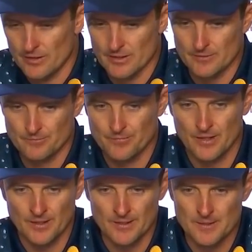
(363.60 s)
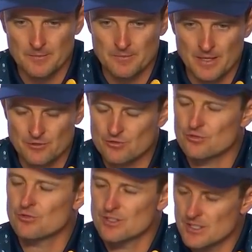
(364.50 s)
there, and
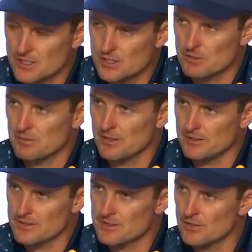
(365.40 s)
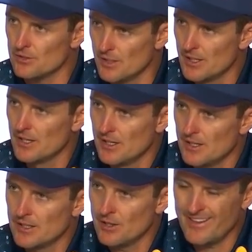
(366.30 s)
strategic players. So,
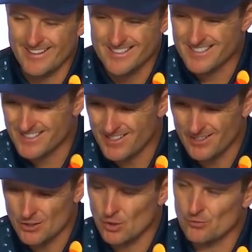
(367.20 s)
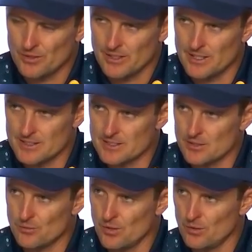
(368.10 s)
you know, that style of golf really lends
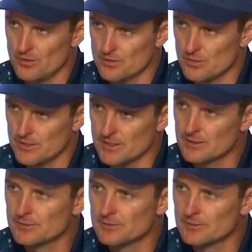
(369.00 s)
itself well this week.